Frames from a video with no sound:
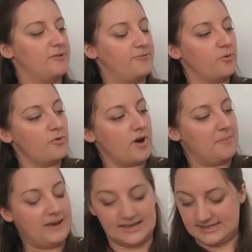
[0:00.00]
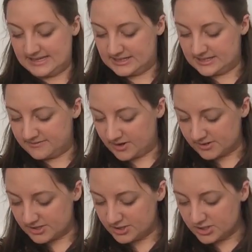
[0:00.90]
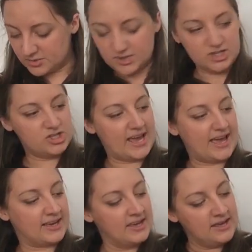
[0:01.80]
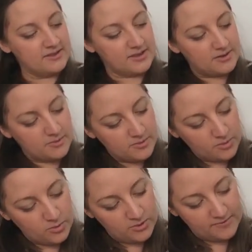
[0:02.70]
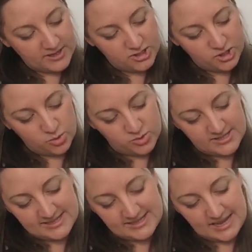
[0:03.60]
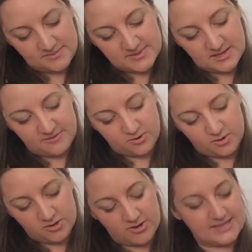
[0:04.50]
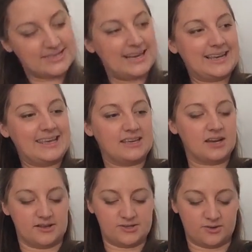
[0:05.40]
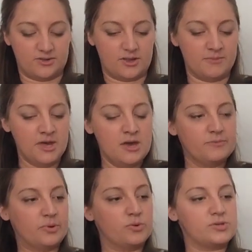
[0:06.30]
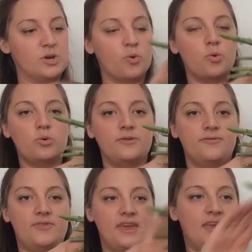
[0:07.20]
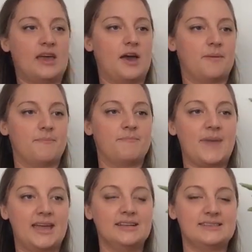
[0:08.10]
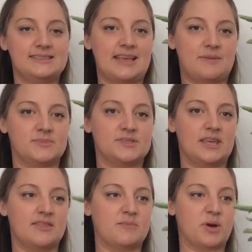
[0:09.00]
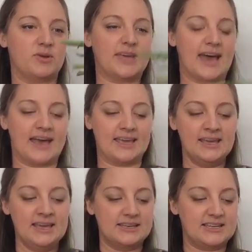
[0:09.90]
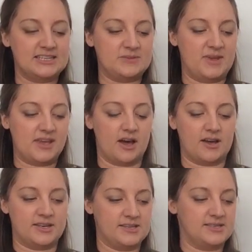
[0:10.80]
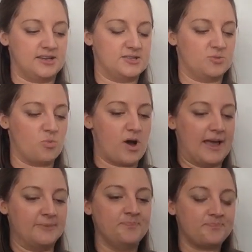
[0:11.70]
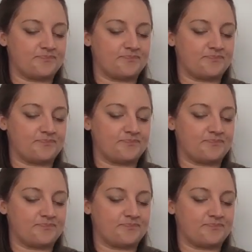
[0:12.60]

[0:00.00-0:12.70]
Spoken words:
before I place it into the vase, I just want to check that all of these shorter stems have got a nice clean cut on them, but also all of the main stems in the bouquet need to be cut in a certain way.